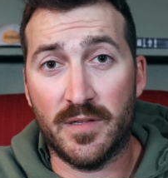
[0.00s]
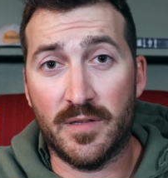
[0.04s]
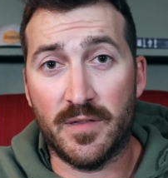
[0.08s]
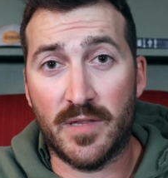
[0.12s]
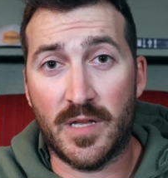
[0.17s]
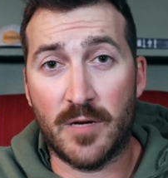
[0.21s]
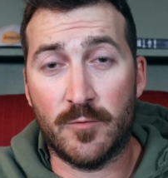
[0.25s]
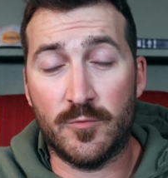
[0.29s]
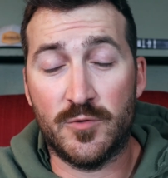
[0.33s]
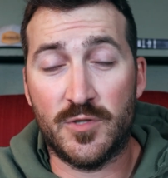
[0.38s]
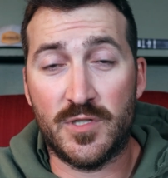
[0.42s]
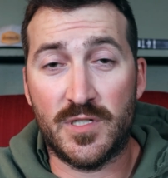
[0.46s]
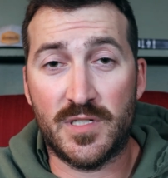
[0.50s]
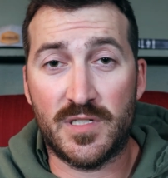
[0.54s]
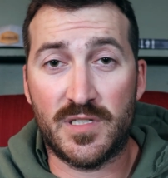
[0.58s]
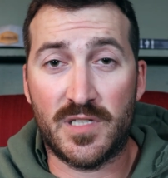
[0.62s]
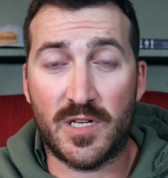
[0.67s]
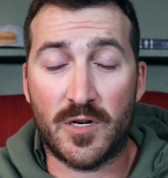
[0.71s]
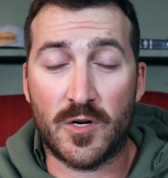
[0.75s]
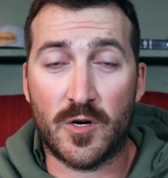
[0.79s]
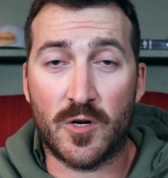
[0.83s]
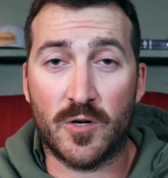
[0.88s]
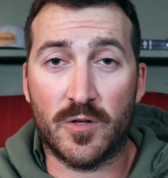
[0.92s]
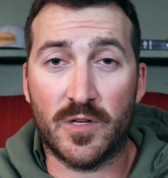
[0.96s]
they were just
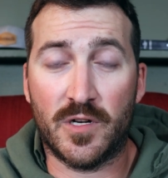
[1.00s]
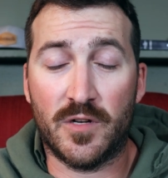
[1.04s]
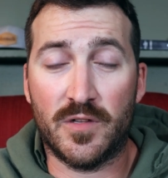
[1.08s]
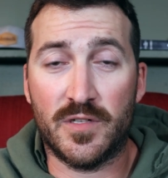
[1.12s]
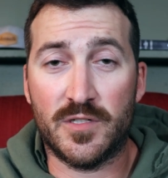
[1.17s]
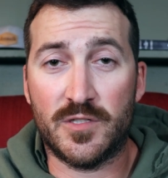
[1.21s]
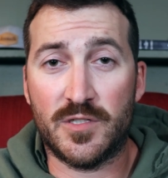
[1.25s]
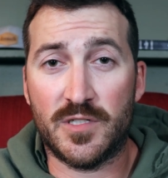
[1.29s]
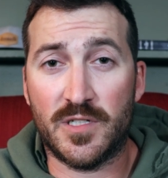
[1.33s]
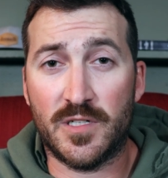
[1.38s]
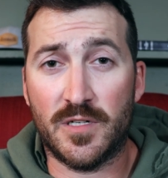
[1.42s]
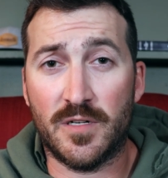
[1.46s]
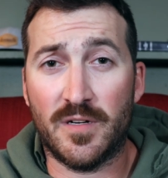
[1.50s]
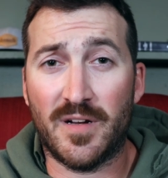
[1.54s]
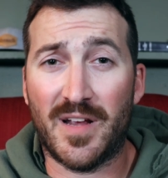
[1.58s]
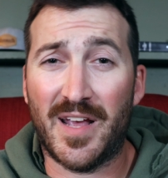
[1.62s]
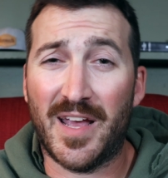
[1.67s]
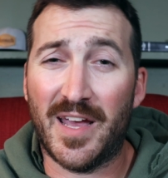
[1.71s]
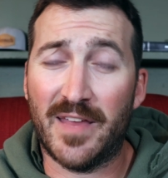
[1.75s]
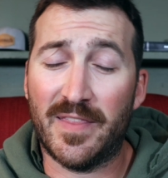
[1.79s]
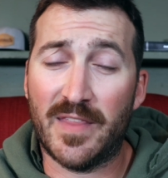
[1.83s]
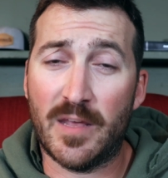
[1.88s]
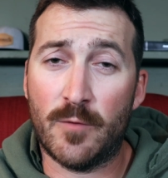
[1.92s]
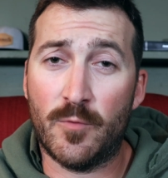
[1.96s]
there earlier this year,
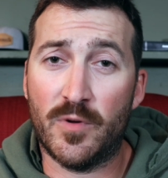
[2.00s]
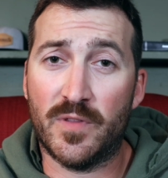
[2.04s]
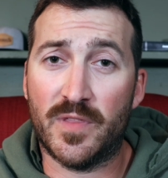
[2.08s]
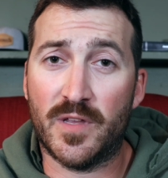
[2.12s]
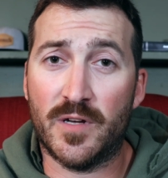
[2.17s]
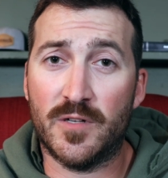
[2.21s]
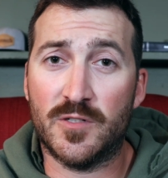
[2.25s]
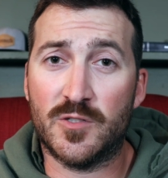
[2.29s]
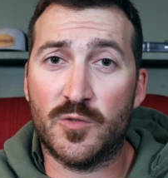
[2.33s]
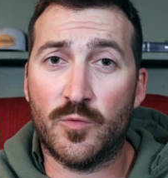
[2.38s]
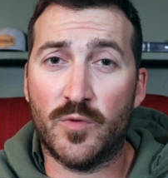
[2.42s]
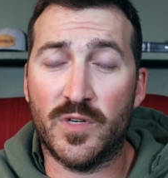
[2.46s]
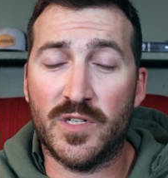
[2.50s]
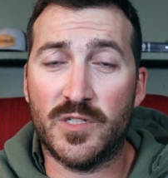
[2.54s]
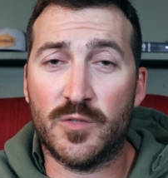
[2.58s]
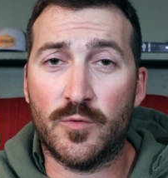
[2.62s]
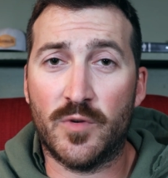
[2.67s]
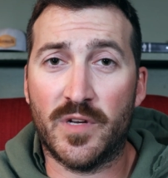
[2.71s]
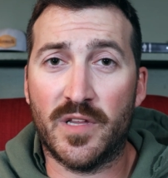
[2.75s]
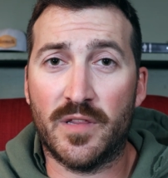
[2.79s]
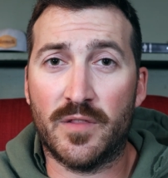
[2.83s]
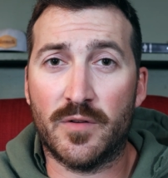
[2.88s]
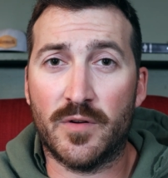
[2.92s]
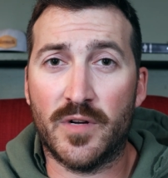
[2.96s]
and they went there in
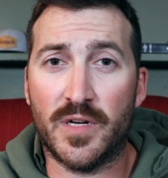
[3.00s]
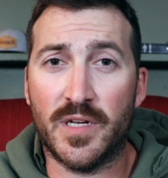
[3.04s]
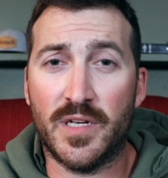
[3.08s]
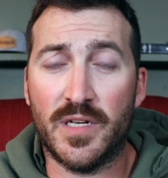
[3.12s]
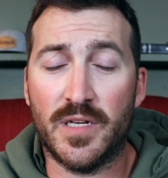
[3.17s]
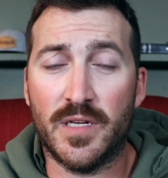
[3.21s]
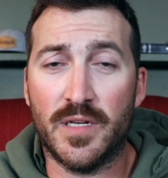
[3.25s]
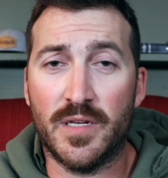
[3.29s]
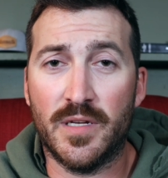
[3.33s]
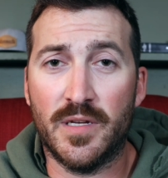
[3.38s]
2023.